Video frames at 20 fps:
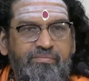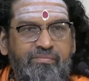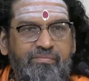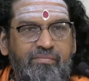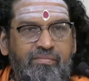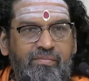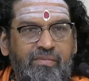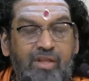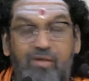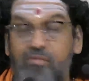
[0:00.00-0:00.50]

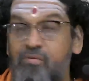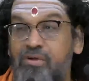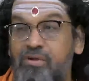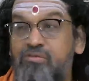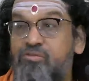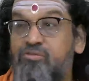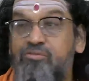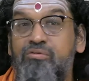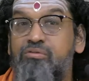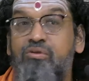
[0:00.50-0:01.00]
He wants
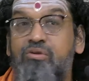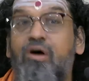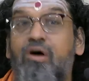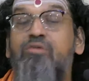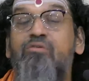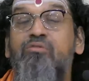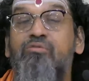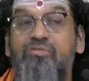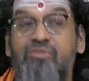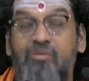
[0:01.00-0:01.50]
to
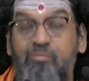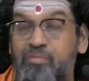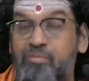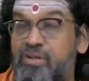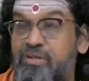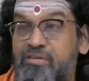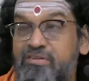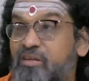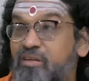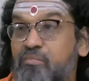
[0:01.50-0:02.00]
talk to somebody
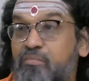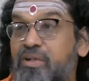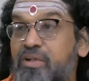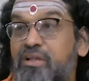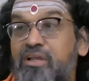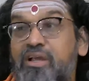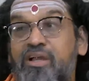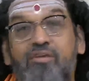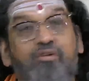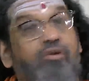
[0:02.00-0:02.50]
and somebody
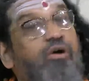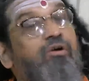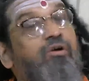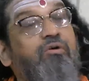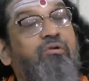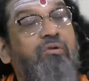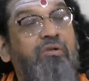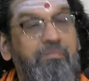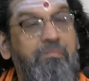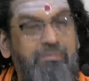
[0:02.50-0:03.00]
can talk
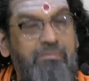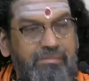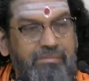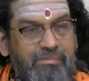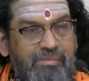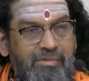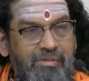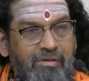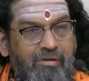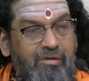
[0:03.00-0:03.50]
to him
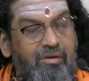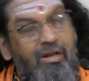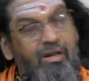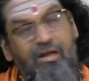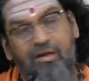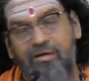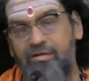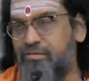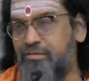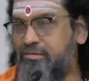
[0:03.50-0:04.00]
or
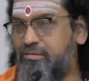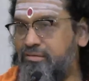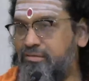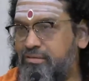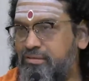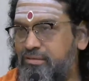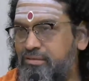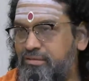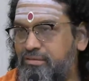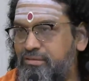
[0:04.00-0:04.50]
her.
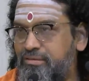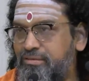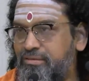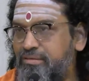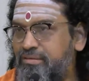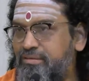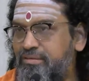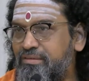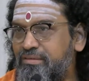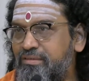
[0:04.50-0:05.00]

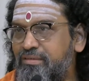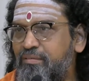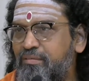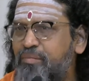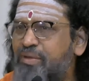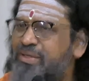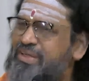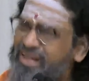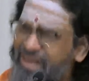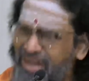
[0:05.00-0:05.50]

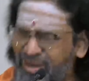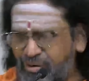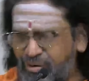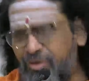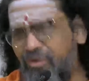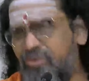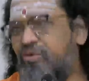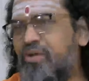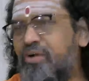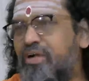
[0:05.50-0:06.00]
Better I
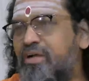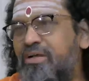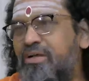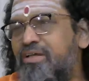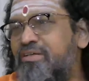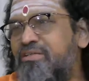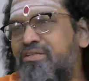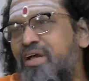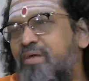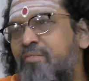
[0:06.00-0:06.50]
don't talk, at
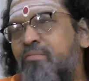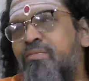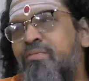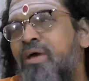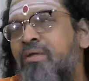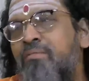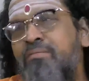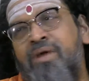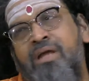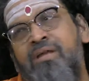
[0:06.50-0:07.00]
least
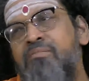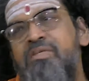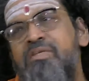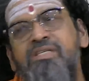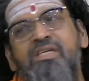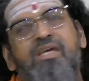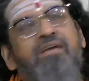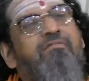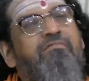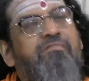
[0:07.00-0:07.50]
I'll be
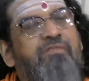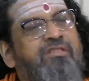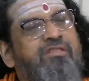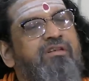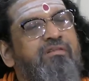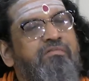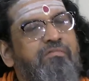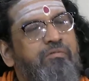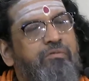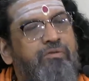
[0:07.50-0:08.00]
safe in the
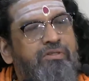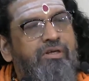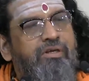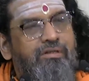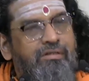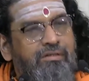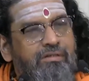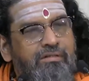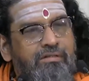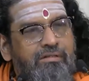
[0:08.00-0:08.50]
future.
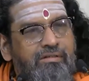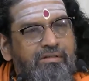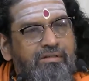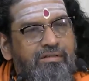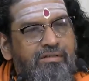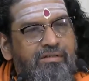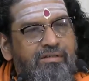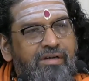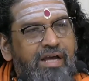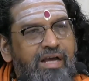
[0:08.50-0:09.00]

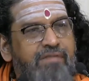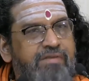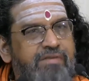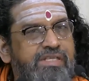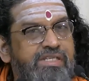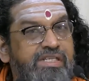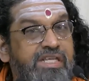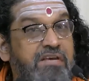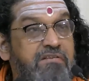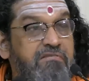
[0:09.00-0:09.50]
I have a
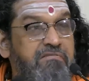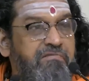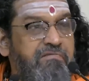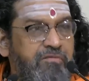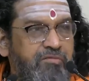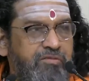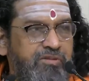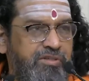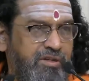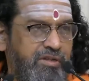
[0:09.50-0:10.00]
safe
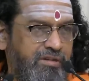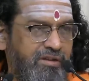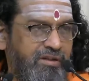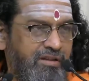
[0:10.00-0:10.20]
future.